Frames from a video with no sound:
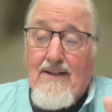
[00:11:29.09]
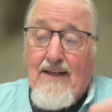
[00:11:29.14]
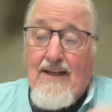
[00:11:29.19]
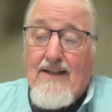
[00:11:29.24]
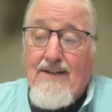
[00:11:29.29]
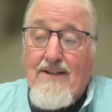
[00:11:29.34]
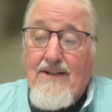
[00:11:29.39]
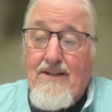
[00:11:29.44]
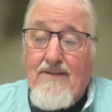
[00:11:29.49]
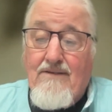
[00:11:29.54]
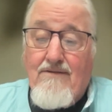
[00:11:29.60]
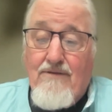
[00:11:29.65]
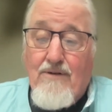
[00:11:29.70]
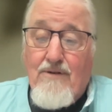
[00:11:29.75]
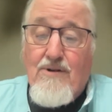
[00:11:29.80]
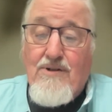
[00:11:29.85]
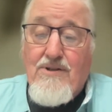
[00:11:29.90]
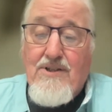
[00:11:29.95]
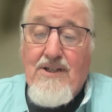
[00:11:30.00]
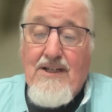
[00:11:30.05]
And in
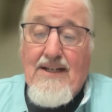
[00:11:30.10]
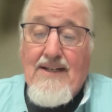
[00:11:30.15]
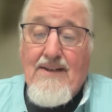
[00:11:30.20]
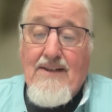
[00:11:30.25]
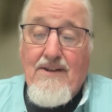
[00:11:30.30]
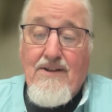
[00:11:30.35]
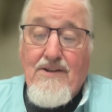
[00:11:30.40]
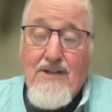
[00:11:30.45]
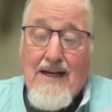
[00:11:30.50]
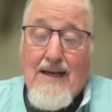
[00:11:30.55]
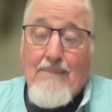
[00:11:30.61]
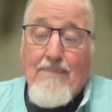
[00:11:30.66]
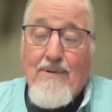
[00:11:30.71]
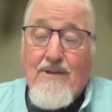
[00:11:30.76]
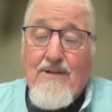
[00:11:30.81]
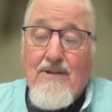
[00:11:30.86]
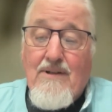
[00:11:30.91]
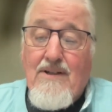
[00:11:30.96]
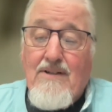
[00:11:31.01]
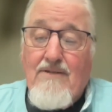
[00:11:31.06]
verse 10, the
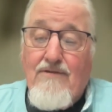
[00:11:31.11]
topical